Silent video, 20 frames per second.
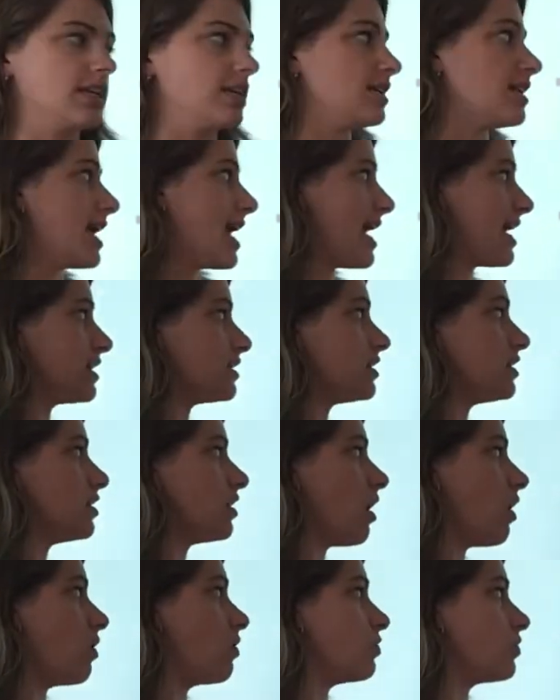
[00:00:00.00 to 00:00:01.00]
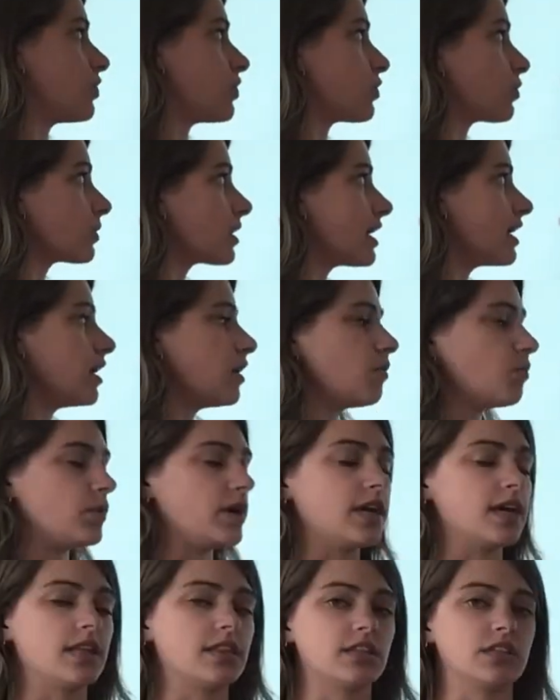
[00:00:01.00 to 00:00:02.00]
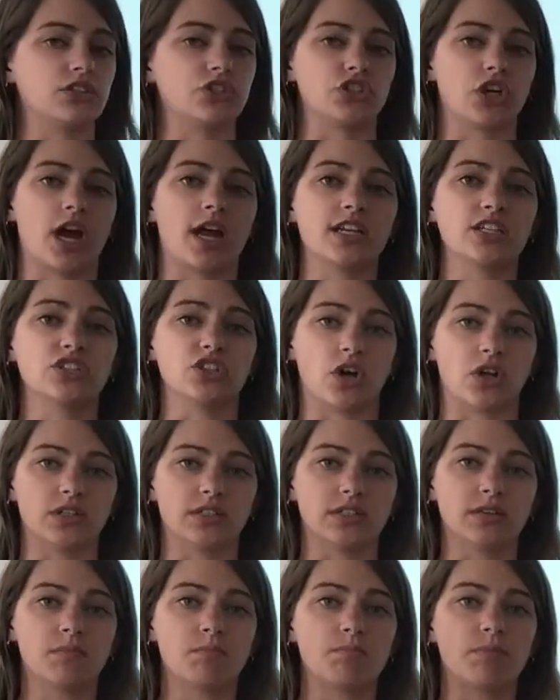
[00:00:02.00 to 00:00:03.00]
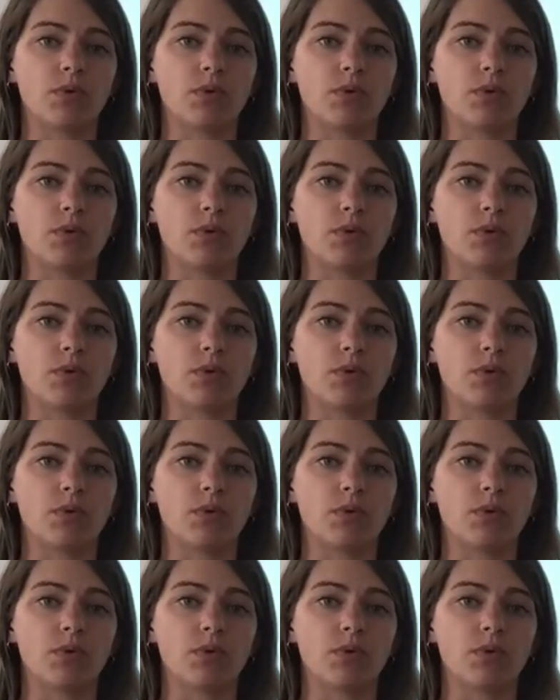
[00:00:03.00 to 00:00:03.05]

in 1803 with John Dalton,